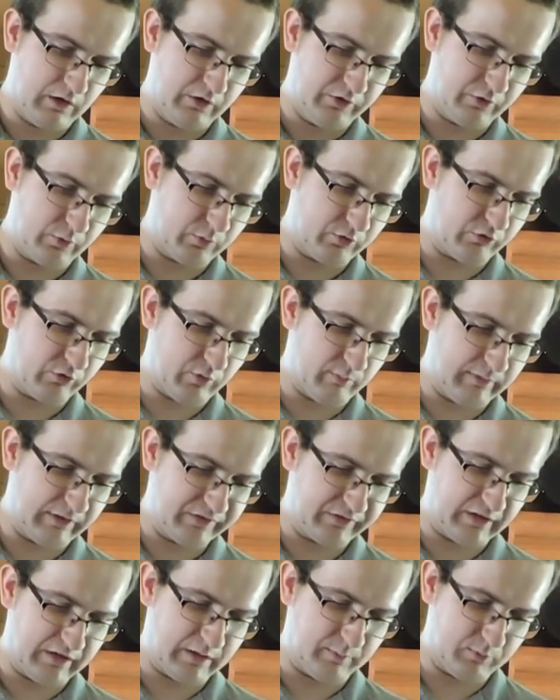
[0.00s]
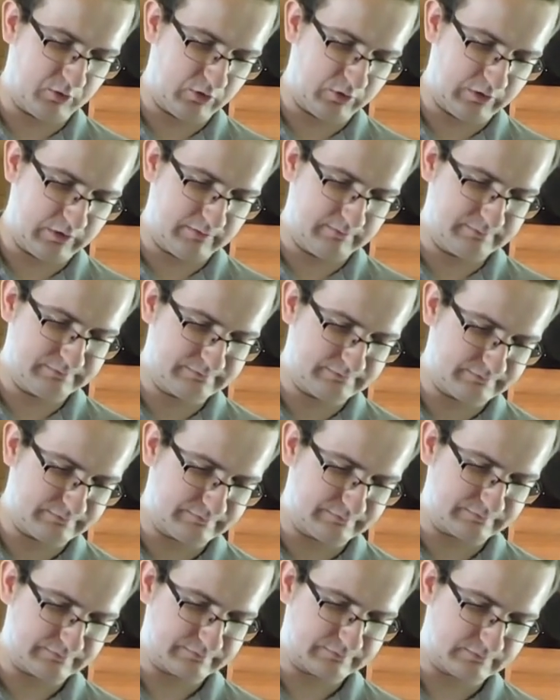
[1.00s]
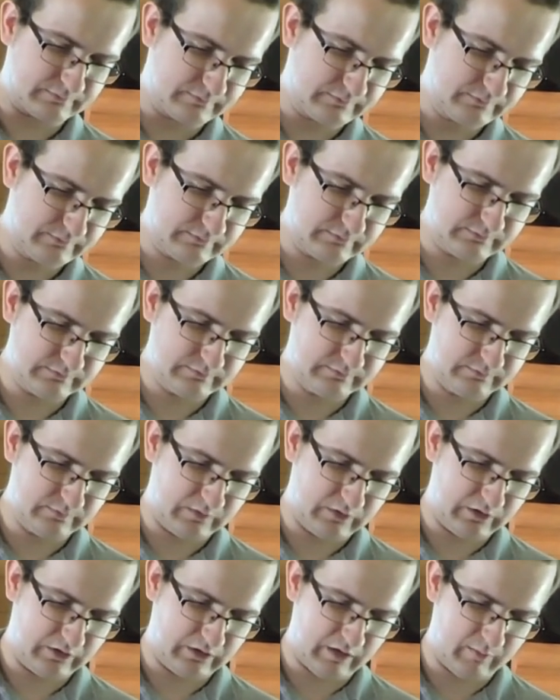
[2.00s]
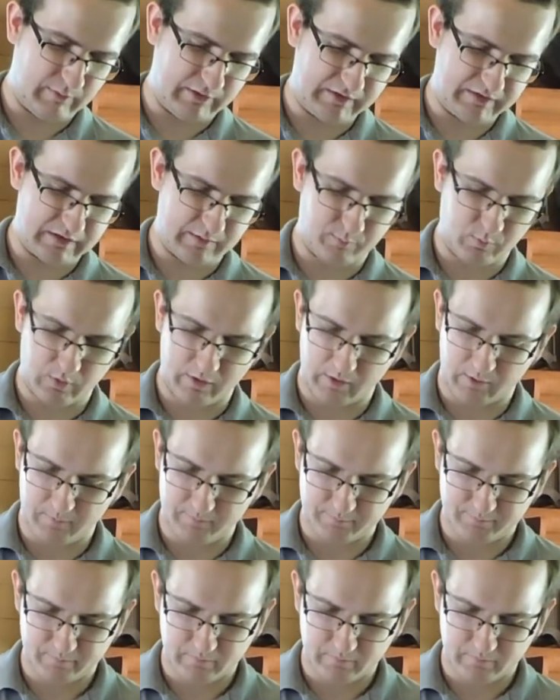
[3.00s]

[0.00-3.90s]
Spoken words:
So we're just going to mix that up good. That mixed up well.